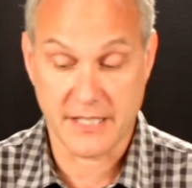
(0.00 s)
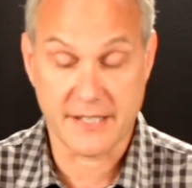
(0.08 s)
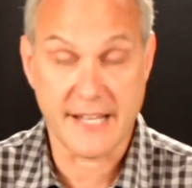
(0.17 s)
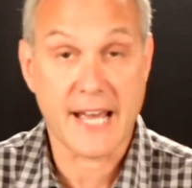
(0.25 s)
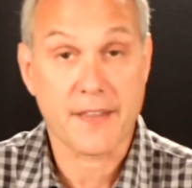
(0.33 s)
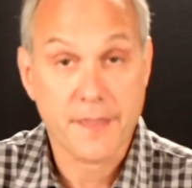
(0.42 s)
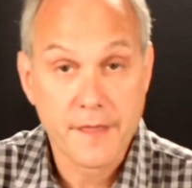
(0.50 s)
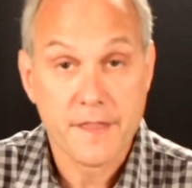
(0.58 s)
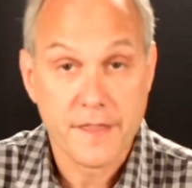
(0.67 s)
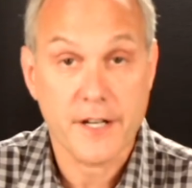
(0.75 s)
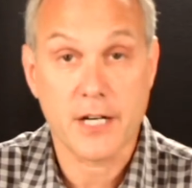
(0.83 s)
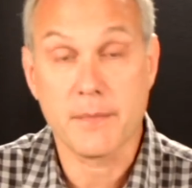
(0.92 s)
in that
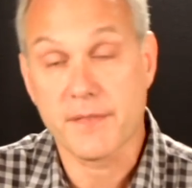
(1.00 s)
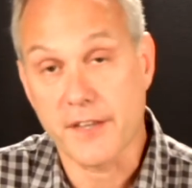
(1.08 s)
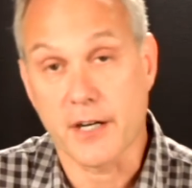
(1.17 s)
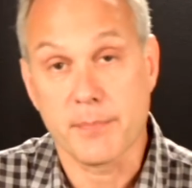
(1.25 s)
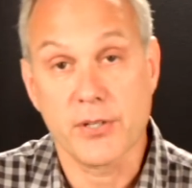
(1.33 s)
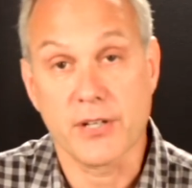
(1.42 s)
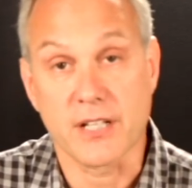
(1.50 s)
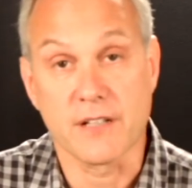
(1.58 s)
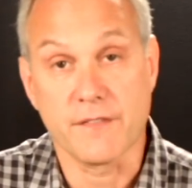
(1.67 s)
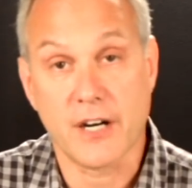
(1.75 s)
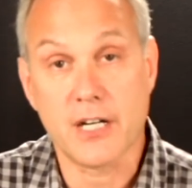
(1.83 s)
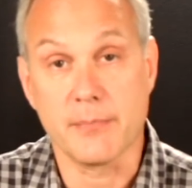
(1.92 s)
therapeutic
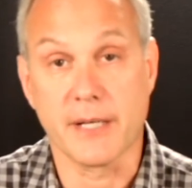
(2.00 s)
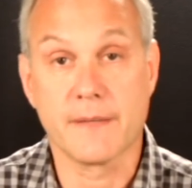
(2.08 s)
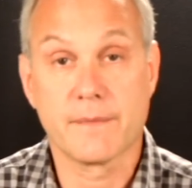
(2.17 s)
environment,